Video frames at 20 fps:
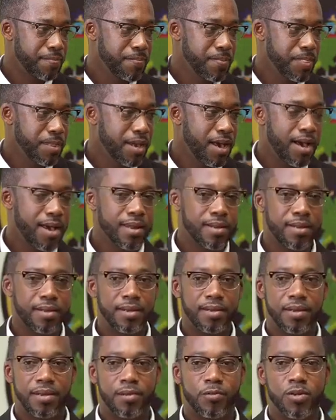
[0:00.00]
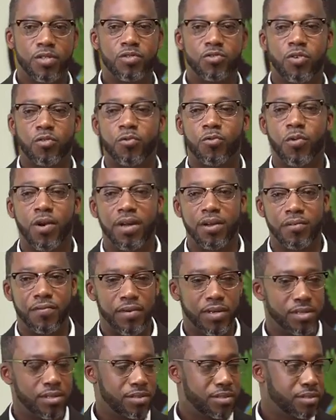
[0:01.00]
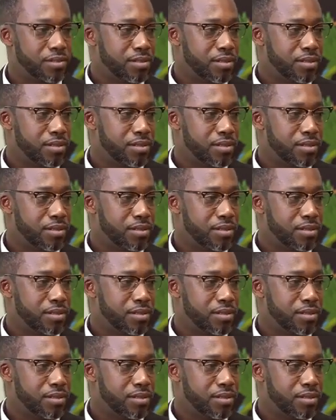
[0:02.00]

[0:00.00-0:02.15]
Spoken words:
And it was not relevant.